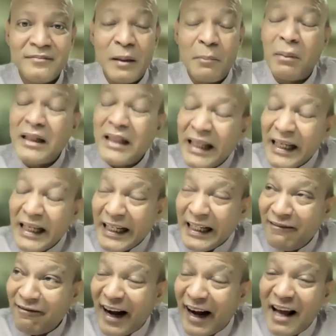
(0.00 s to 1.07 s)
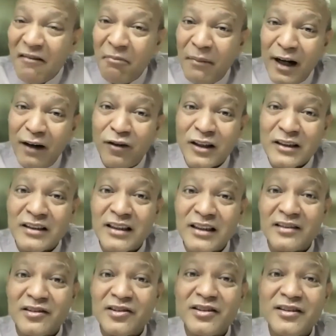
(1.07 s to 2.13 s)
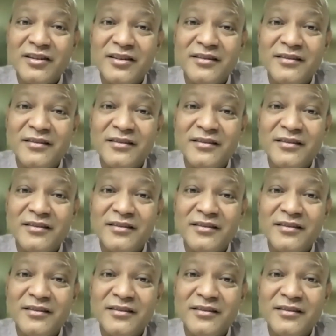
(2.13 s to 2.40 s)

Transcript: But the environment was such.